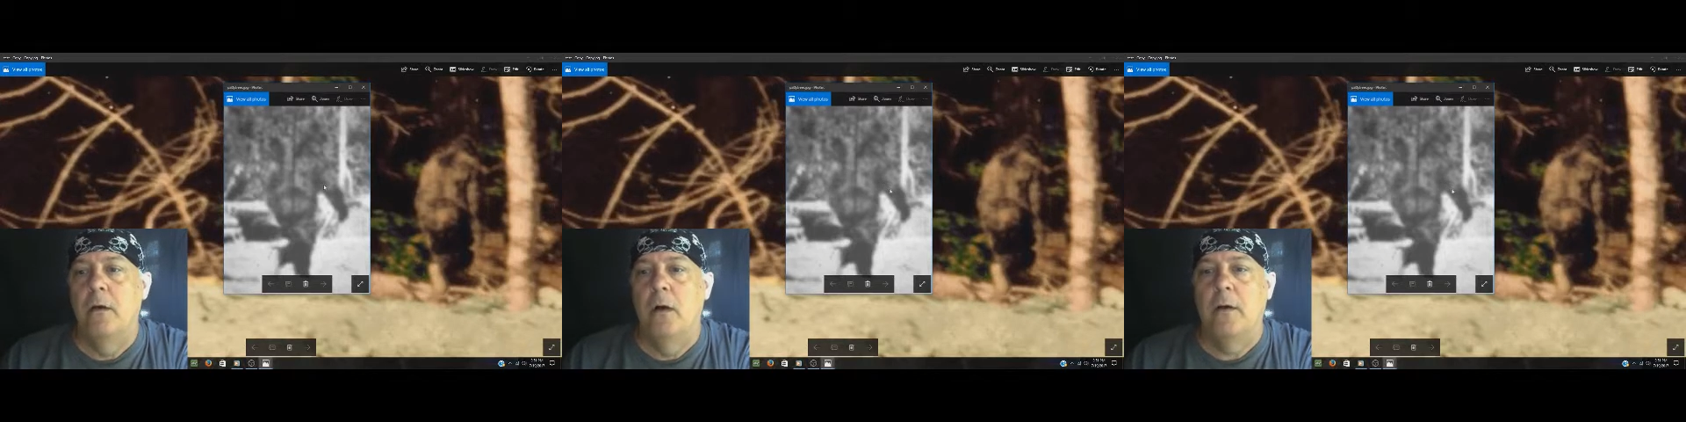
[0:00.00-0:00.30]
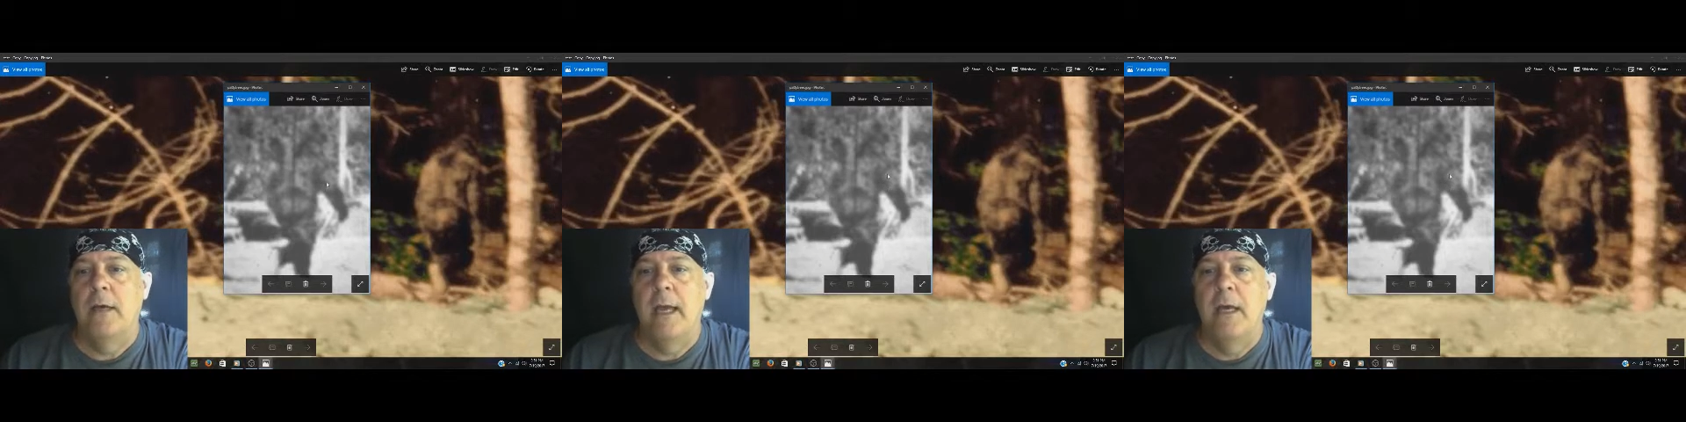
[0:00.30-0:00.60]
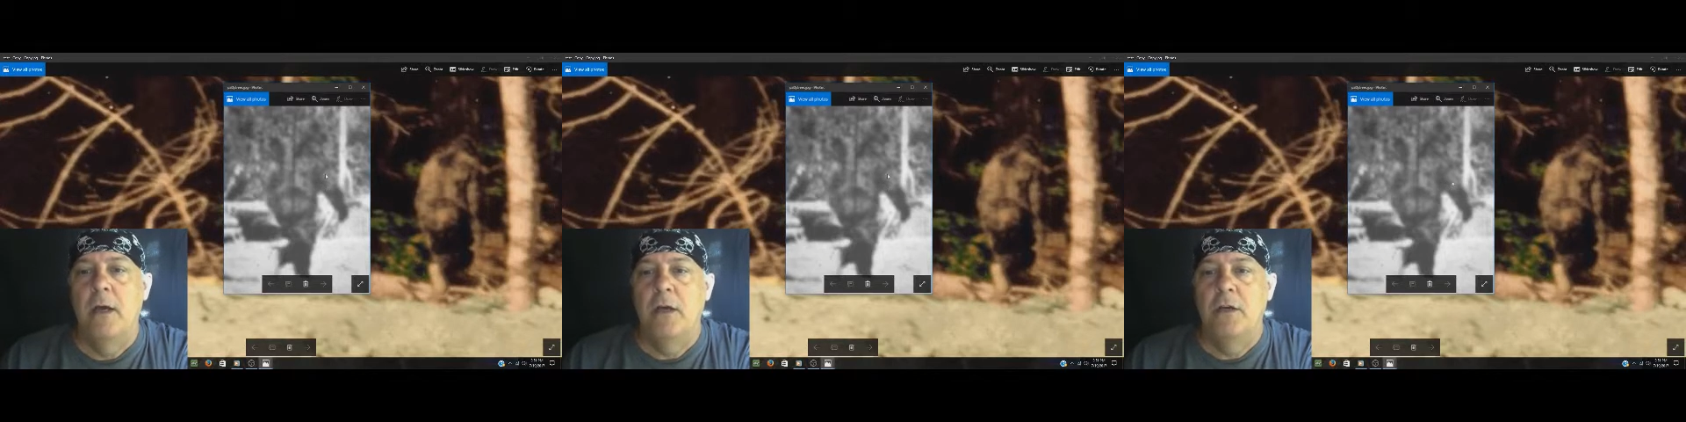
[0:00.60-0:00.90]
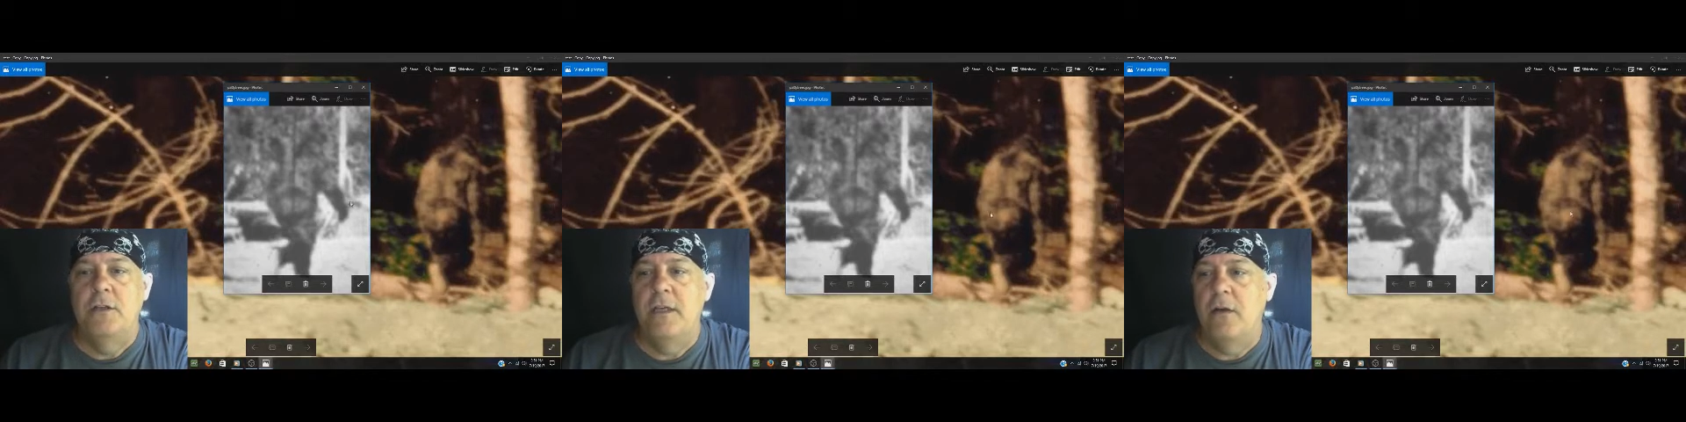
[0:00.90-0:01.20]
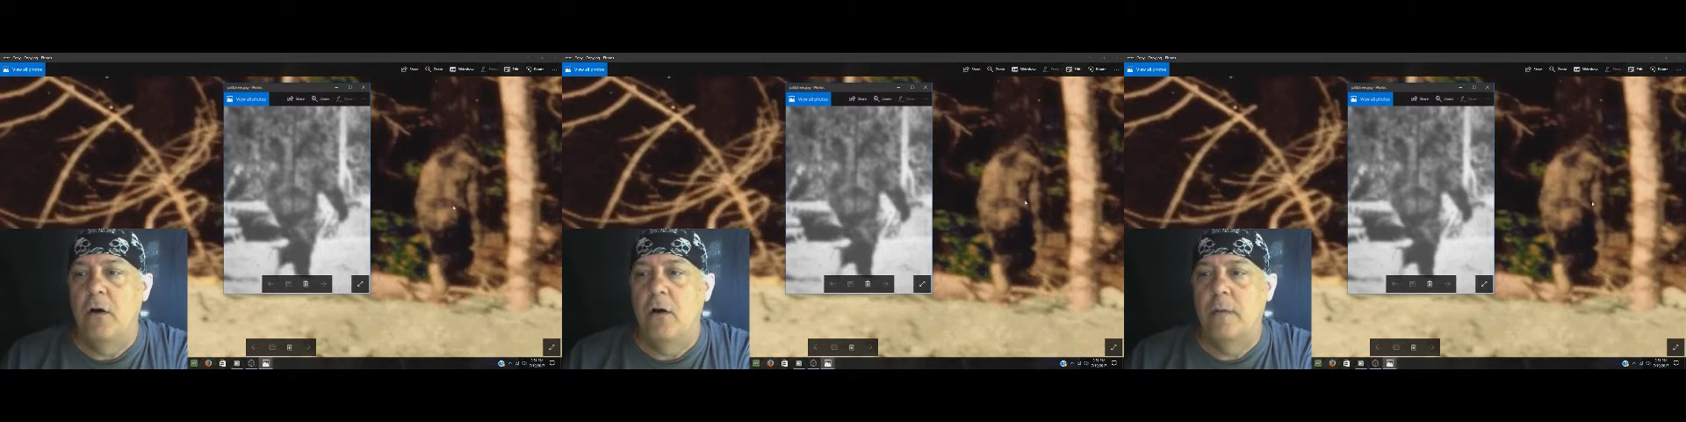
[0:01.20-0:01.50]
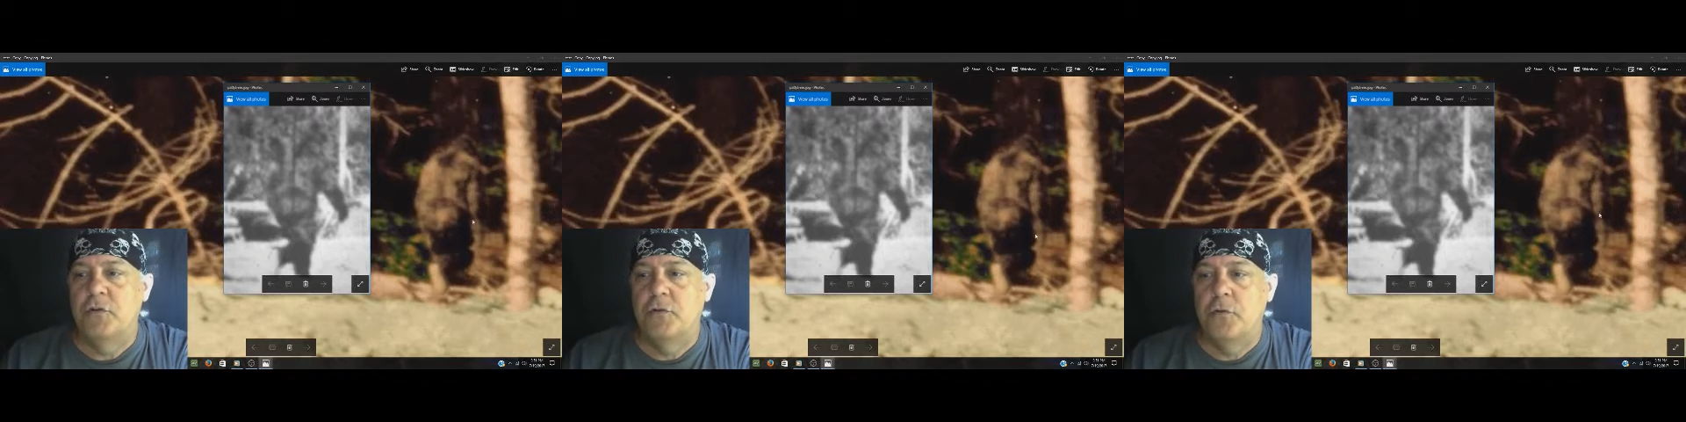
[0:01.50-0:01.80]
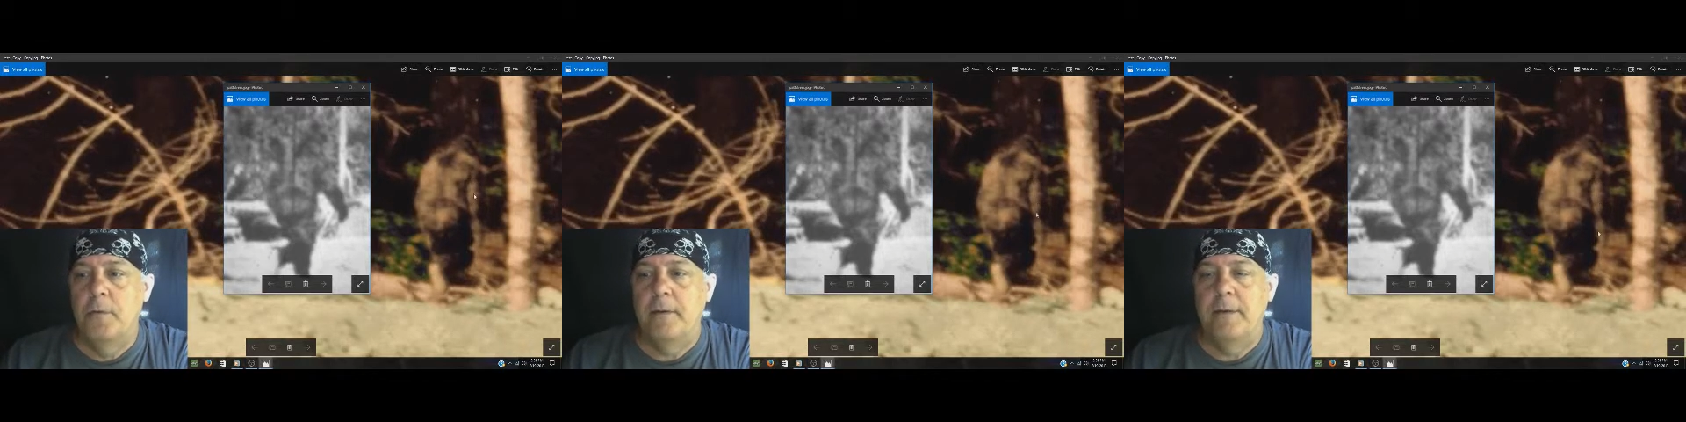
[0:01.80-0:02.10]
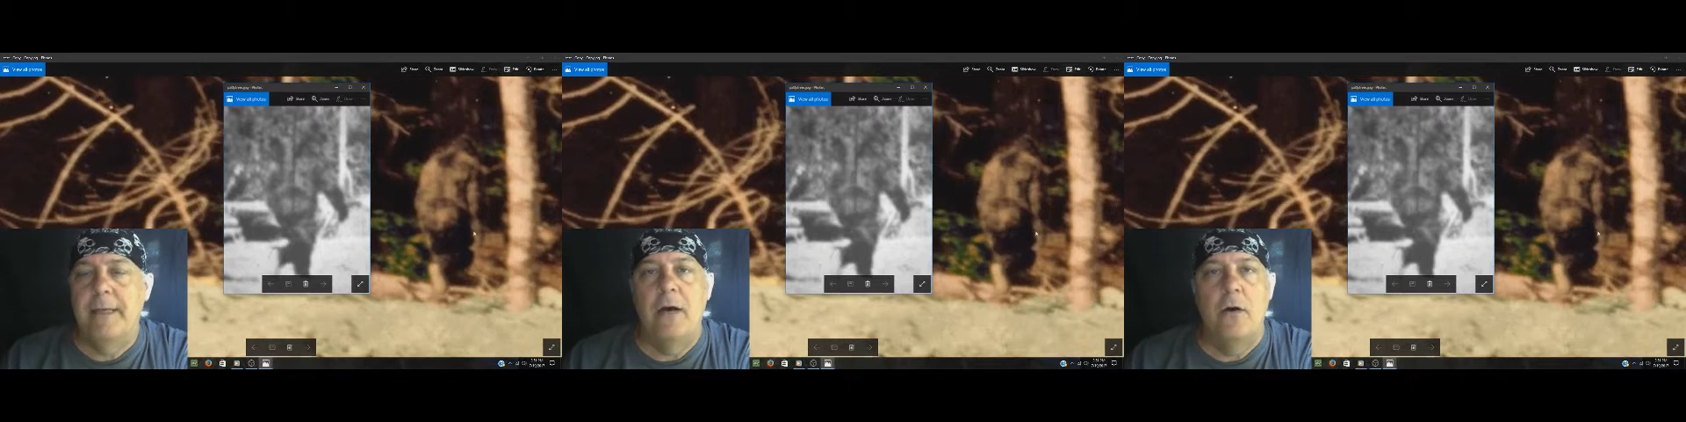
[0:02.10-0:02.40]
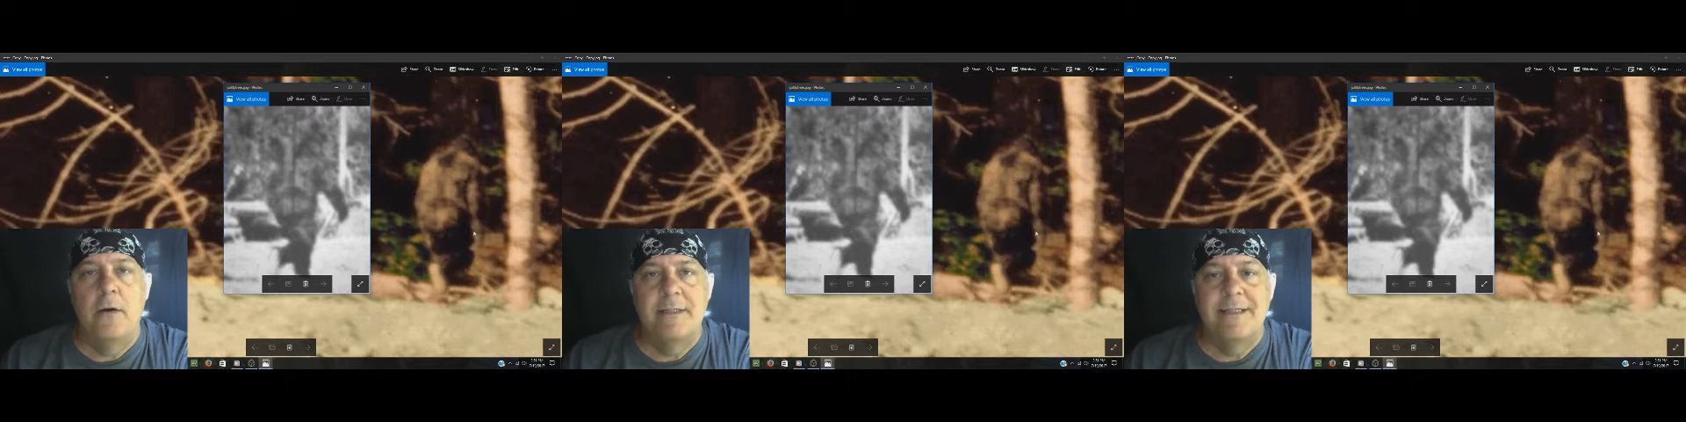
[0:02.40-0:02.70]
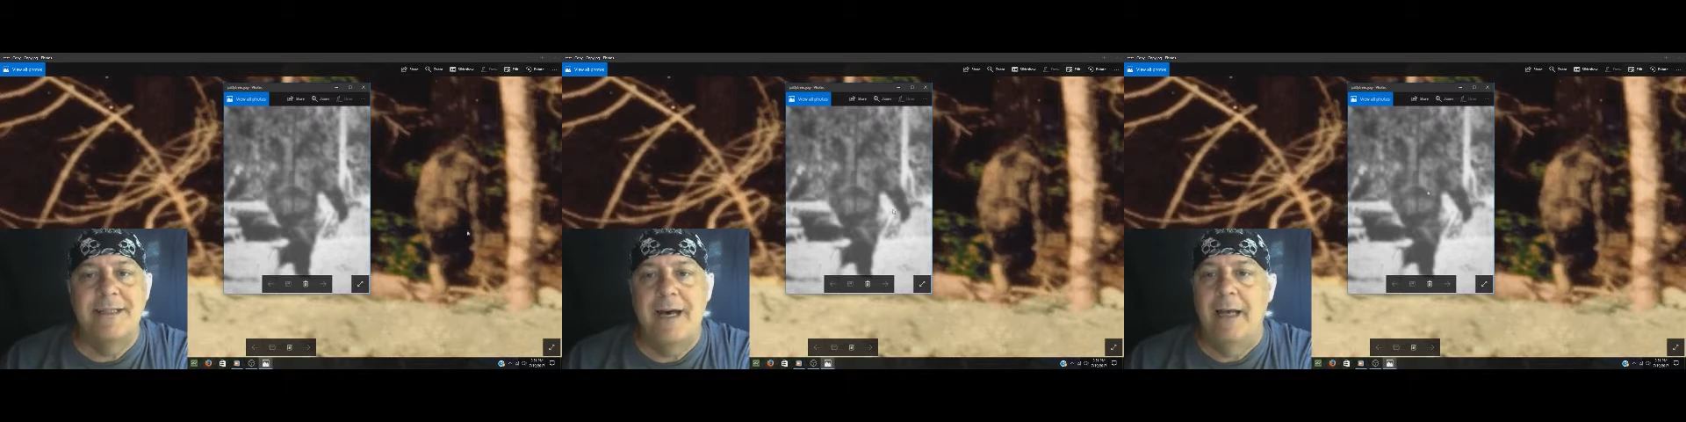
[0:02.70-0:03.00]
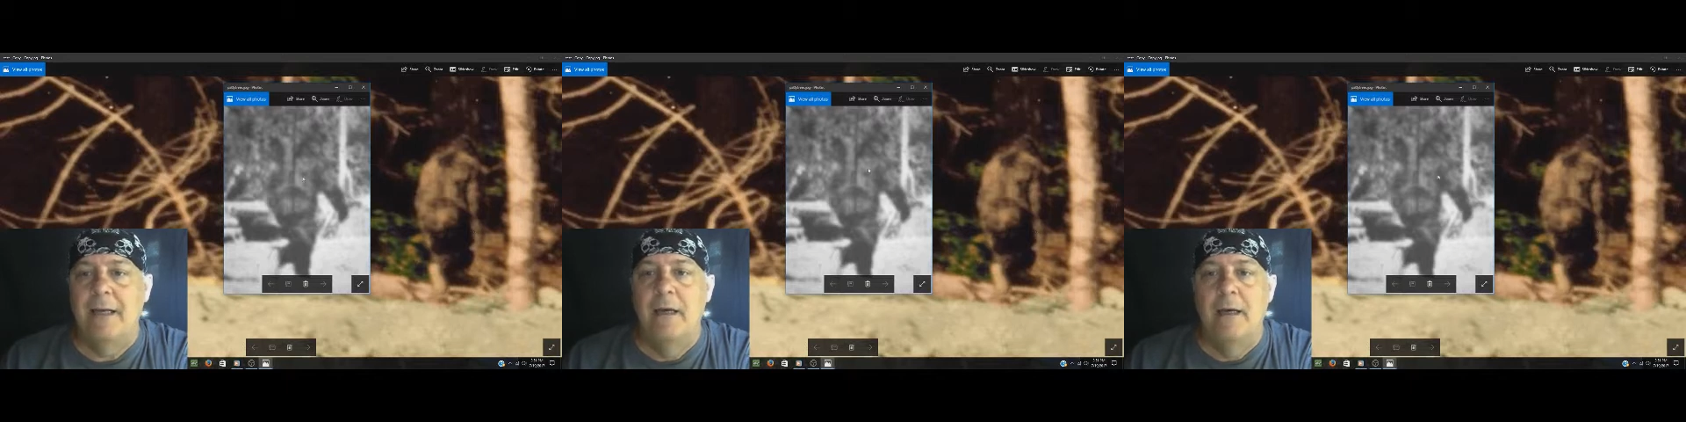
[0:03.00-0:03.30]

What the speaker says: Okay, you see the arms drooping down on its side.